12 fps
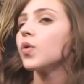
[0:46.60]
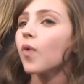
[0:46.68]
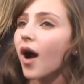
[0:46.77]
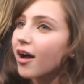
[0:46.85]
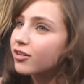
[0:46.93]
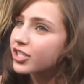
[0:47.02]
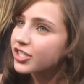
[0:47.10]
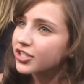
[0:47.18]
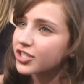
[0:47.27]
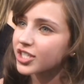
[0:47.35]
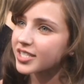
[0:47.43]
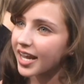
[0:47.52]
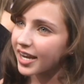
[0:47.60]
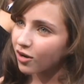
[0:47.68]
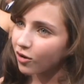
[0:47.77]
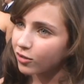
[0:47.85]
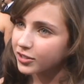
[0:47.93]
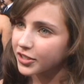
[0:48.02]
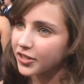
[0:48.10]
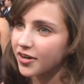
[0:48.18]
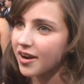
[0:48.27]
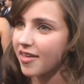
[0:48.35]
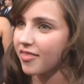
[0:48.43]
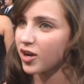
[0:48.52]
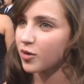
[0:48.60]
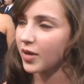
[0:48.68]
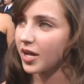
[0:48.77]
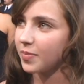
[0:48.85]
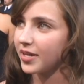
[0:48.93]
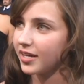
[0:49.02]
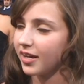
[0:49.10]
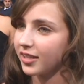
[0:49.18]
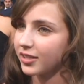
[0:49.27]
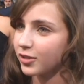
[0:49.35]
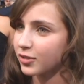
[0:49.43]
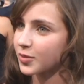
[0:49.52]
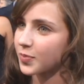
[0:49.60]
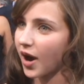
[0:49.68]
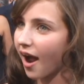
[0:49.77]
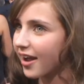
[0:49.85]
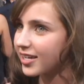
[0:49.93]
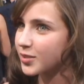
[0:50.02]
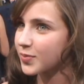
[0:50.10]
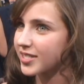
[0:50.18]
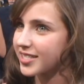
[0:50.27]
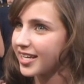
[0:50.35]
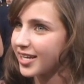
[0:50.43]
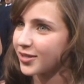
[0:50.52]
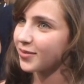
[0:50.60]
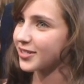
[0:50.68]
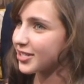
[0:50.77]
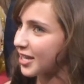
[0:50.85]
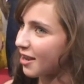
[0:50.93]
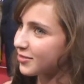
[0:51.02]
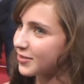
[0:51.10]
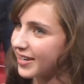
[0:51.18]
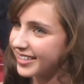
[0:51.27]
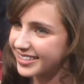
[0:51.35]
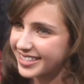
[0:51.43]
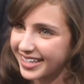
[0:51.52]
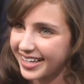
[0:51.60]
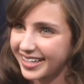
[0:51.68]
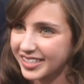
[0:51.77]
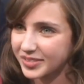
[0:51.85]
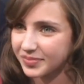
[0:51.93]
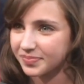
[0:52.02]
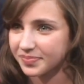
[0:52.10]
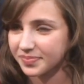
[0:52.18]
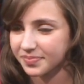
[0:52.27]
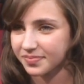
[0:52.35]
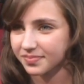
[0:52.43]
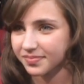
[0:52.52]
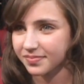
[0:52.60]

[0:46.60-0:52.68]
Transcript: Well, Ginger's just getting older, and there might be a little surprise with Zeke. You'll just have to wait and see. Great. I